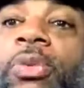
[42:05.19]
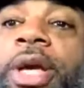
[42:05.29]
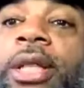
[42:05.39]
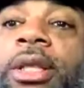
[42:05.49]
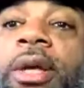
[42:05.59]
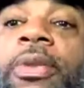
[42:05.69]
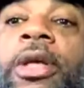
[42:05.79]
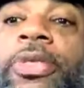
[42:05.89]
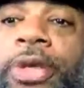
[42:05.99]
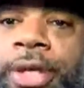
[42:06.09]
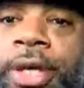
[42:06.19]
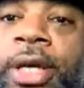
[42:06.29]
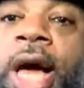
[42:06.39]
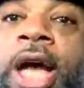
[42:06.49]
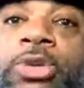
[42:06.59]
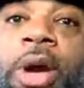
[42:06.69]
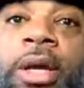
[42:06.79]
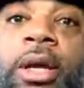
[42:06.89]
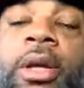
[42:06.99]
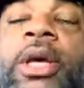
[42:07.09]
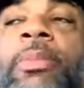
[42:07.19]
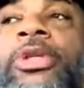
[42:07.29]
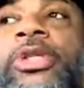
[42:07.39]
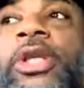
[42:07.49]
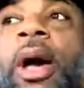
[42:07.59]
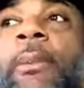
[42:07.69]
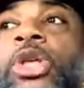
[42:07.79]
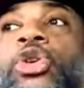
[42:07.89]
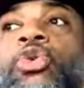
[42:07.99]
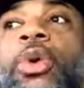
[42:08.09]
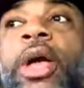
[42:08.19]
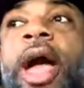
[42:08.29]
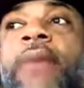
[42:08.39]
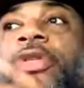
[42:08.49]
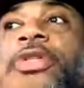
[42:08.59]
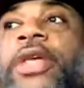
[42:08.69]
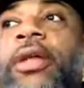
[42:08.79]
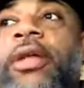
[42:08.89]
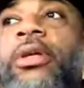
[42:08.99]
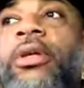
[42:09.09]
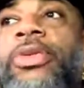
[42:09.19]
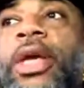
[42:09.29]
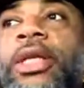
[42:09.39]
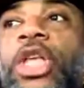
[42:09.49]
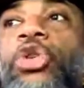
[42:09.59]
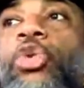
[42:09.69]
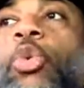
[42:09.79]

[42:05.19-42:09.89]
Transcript: the thinking class right here. But some of you have set things, and you